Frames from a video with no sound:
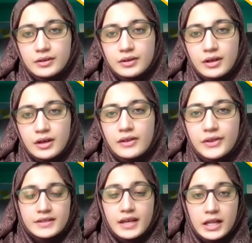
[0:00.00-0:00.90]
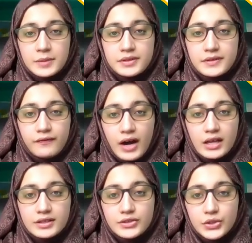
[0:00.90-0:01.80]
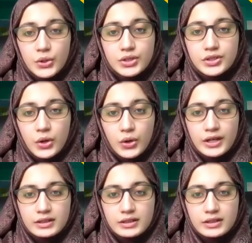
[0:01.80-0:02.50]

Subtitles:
This helps files sort correctly.